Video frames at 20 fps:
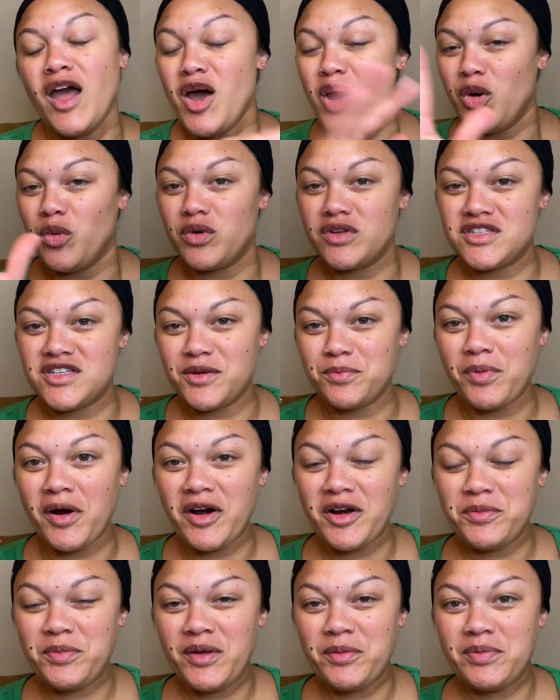What's up,
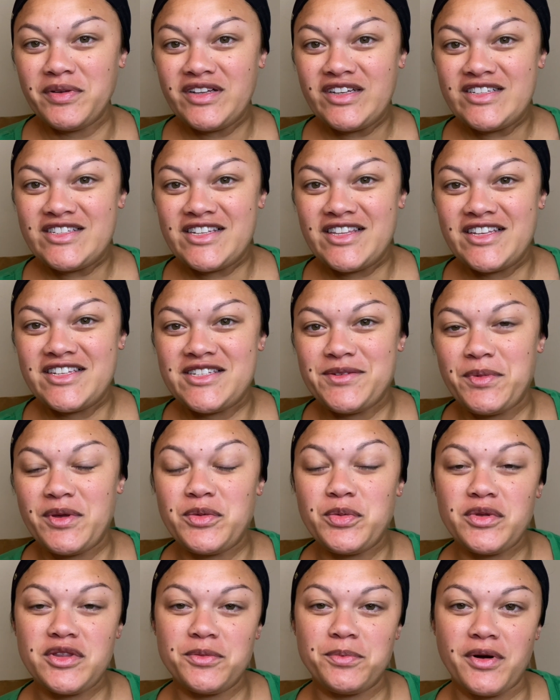party people? It's Elizabeth
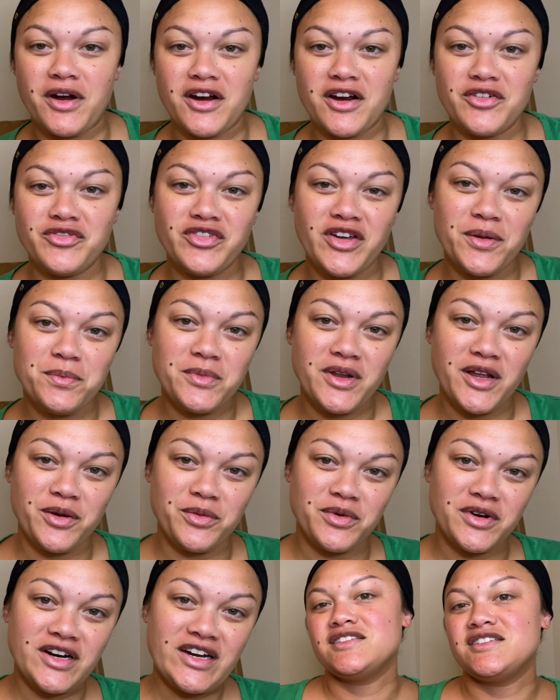with the Parker Fam
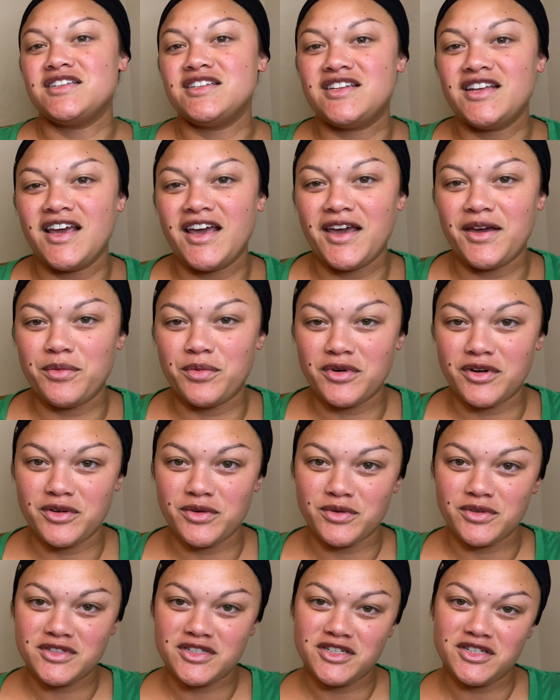Network. Today we're
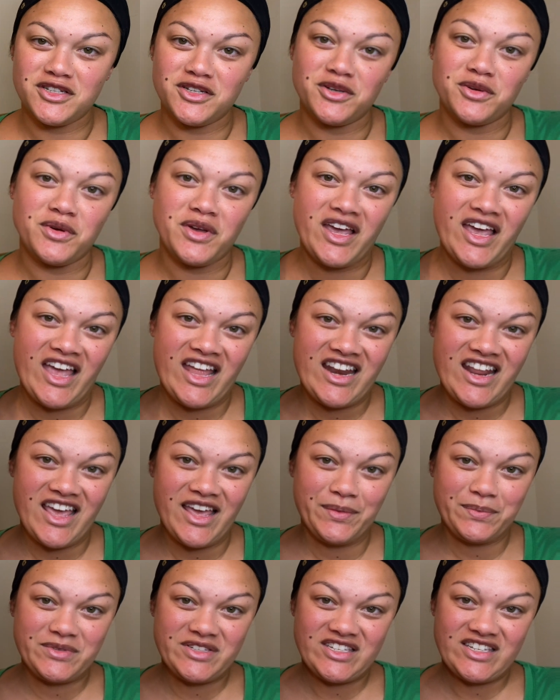going to do an
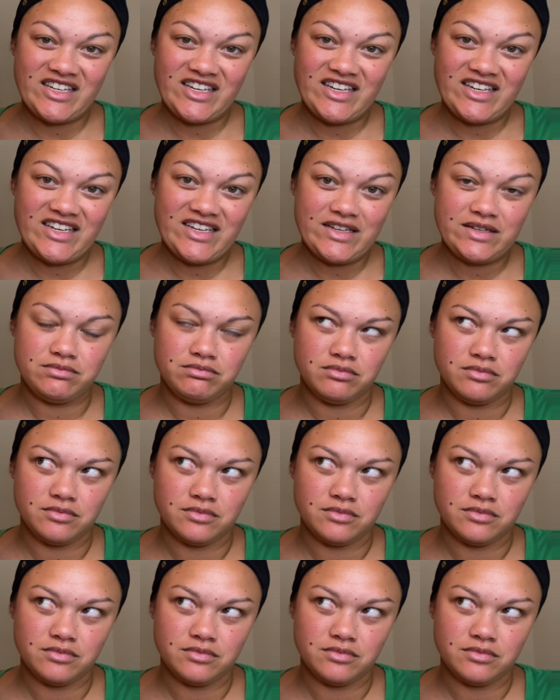IPSY.